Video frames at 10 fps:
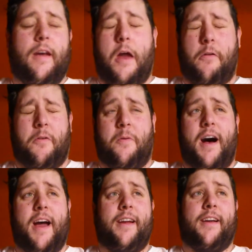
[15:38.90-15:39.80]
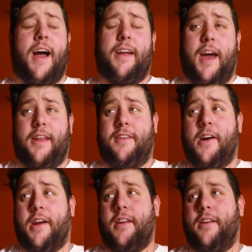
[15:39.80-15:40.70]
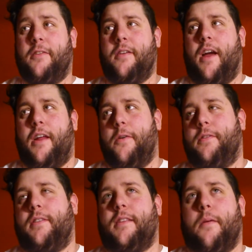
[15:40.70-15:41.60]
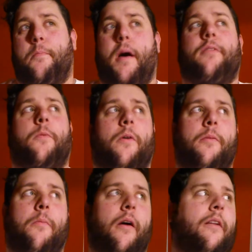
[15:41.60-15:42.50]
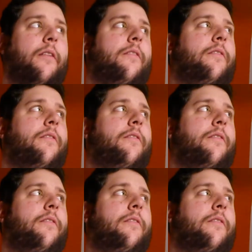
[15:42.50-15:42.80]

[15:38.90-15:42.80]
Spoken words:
I don't know why. I kind of dug it. You know, I know it's not the best one, but